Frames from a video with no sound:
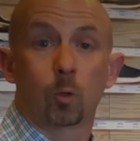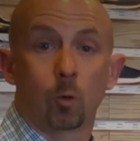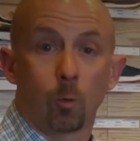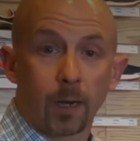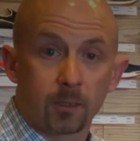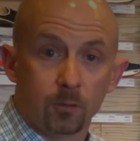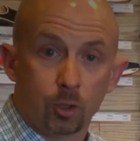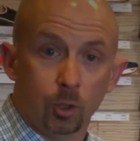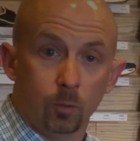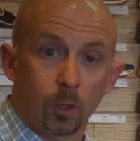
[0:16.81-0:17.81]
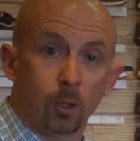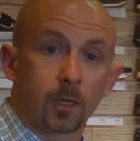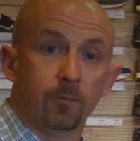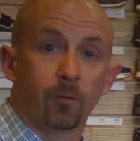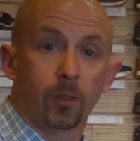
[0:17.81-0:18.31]
correct shoe. You're
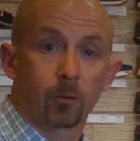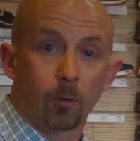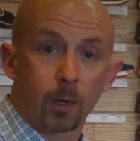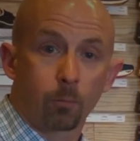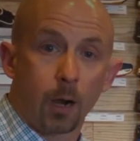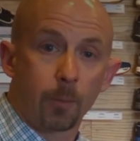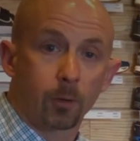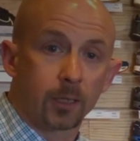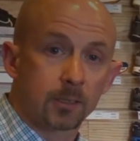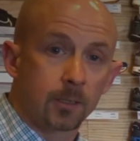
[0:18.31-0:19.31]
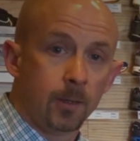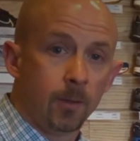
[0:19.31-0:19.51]
looking for the correct properties.